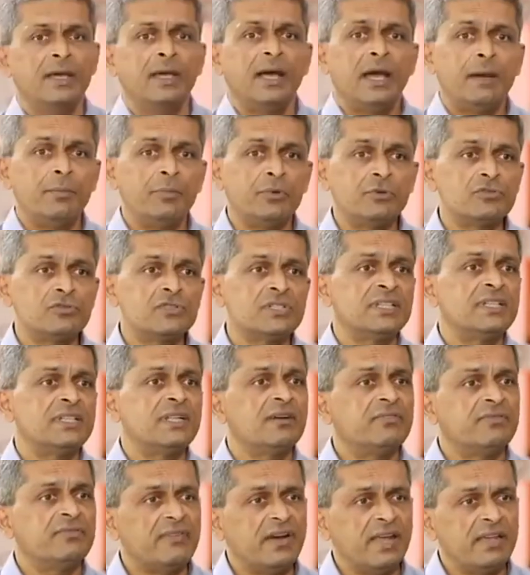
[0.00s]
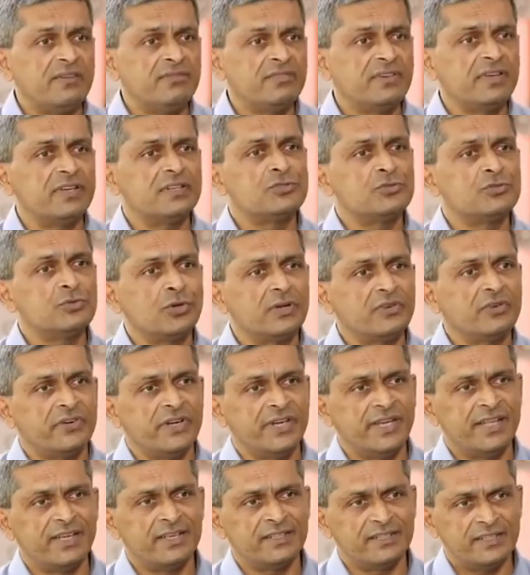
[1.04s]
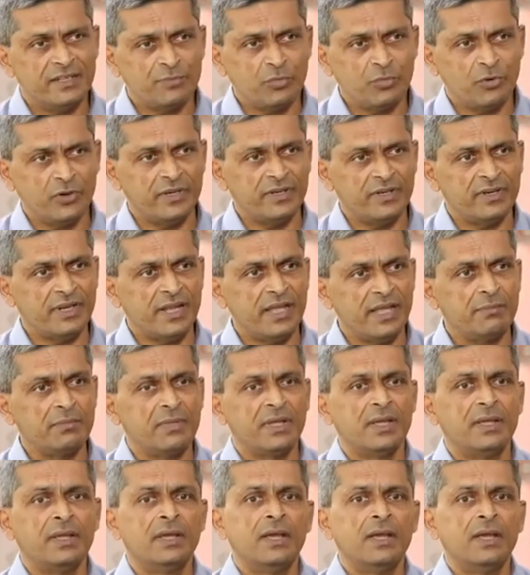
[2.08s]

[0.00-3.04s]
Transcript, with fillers: Happy to say there are five kids who are training at that point in time.